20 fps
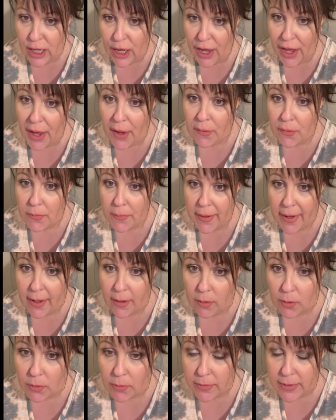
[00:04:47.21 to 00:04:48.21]
Our
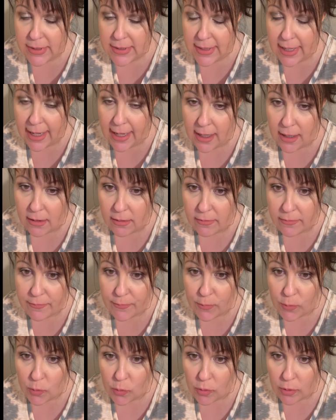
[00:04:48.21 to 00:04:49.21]
power was out
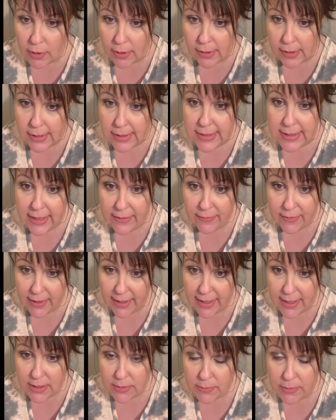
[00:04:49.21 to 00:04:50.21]
for 7 days.